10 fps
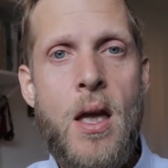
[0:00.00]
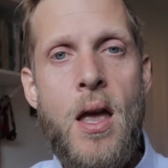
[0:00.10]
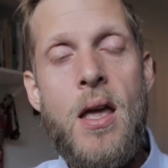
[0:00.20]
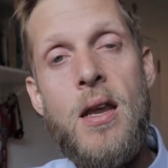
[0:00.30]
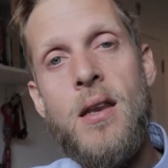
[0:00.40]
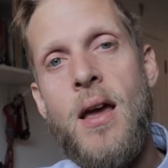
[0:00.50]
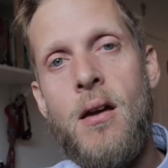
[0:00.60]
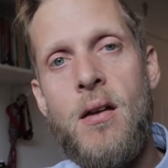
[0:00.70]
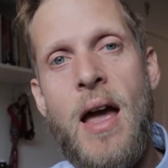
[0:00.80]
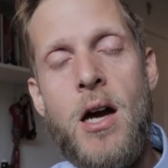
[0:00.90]
And in
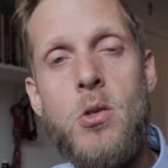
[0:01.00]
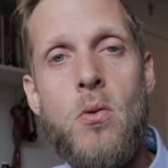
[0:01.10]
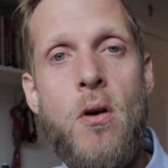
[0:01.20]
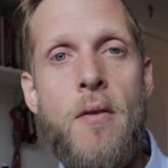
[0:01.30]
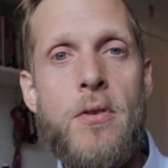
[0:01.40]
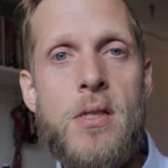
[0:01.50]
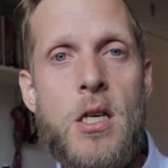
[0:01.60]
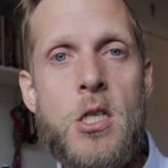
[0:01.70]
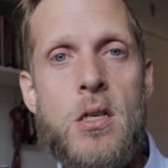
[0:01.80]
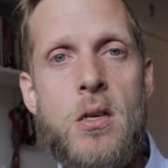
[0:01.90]
that casual
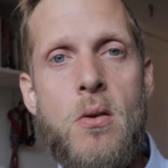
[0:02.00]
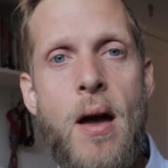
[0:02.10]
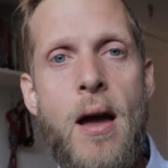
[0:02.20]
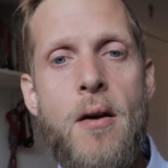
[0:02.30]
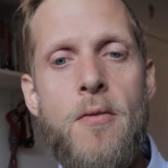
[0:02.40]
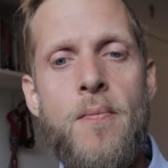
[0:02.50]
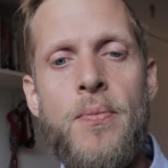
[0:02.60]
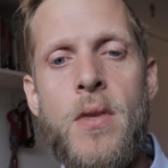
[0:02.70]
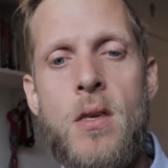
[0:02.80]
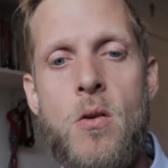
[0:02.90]
conversation you have,
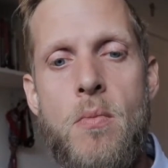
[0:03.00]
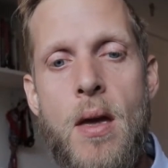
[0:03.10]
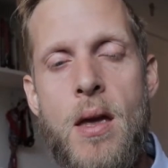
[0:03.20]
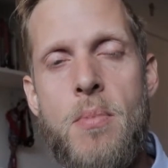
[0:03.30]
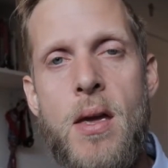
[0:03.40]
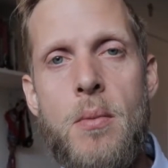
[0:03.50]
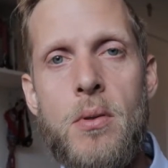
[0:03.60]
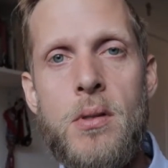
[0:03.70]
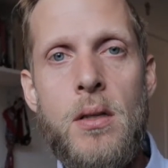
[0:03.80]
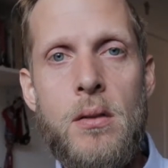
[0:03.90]
you may be able
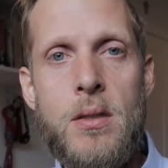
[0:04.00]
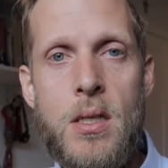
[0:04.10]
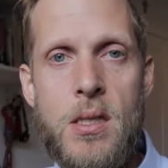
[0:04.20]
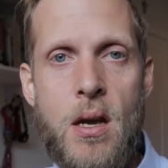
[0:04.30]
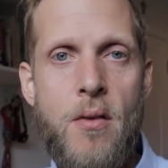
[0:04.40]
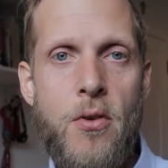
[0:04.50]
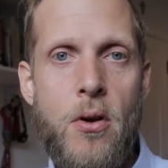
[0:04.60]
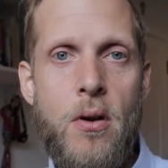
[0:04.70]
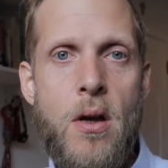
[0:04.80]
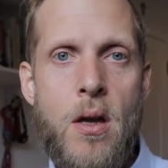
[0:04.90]
to
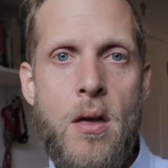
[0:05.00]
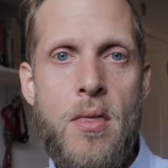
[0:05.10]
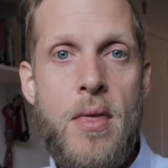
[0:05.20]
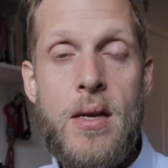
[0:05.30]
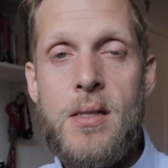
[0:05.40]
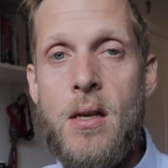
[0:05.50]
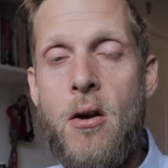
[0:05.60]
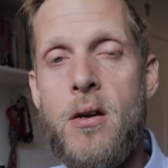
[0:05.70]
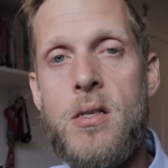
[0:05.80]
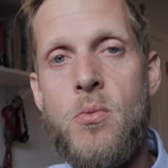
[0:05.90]
discover things that
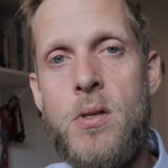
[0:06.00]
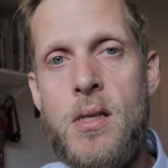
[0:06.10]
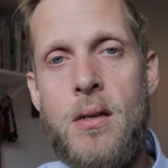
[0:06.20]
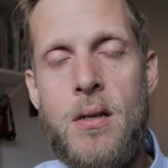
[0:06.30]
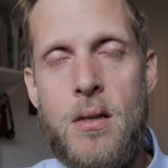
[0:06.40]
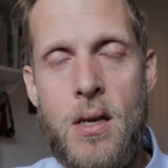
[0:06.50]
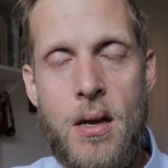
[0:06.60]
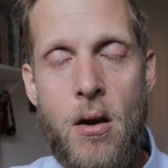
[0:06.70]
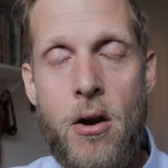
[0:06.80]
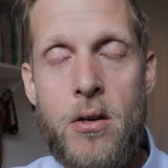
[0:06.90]

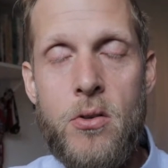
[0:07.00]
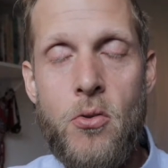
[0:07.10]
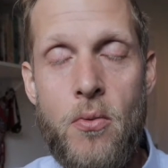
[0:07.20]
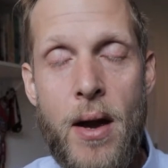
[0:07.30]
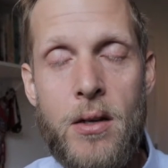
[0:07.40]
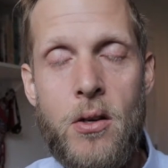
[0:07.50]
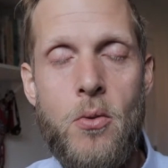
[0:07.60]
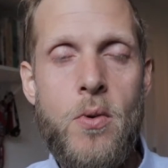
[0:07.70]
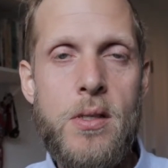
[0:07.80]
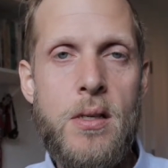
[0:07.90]
the art
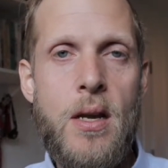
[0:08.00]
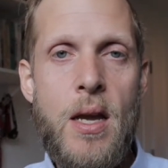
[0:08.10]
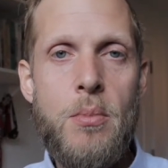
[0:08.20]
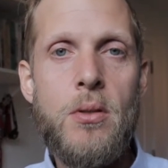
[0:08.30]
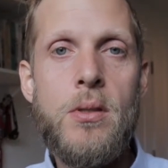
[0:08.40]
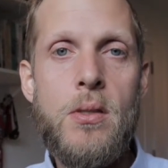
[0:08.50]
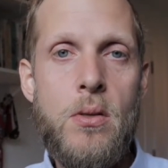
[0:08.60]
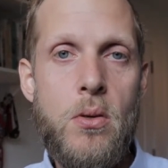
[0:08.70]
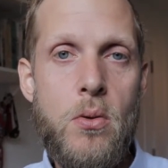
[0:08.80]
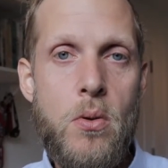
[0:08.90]
director wasn't able
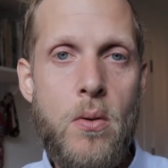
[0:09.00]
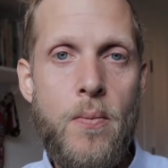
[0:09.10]
to